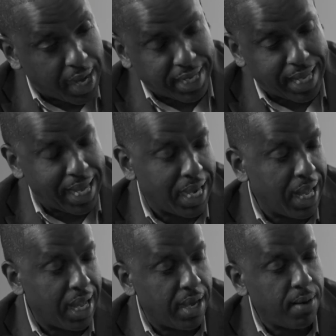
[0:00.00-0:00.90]
in
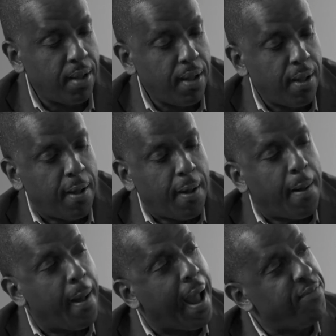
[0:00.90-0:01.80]
1989,
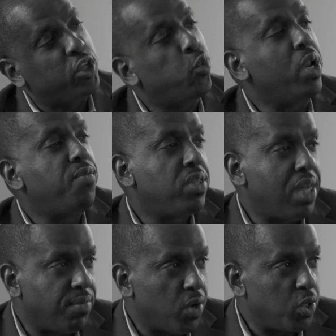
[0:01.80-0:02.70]
and the
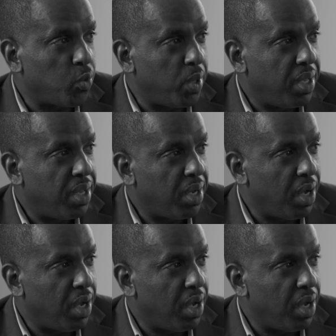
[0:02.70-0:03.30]
25th anniversary